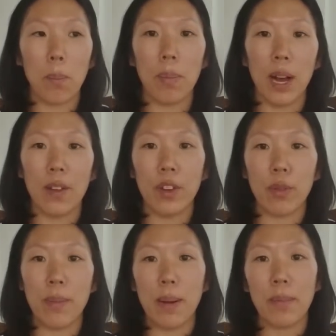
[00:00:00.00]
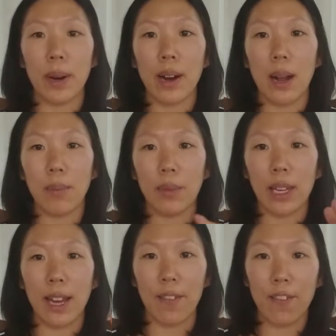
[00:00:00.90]
But if you remember, I'm
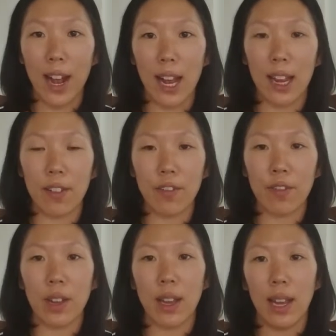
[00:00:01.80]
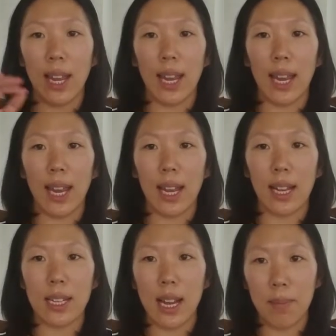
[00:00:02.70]
only on 5,
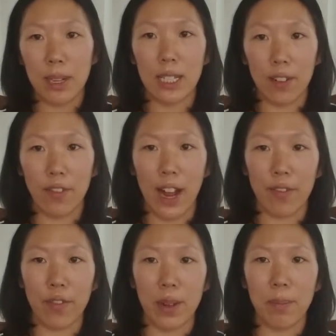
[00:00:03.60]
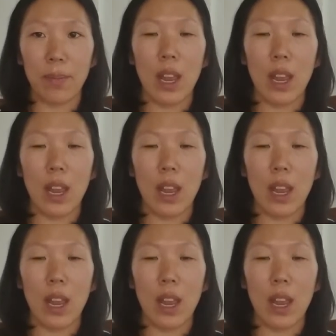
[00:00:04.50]
and I'm missing 5 of them.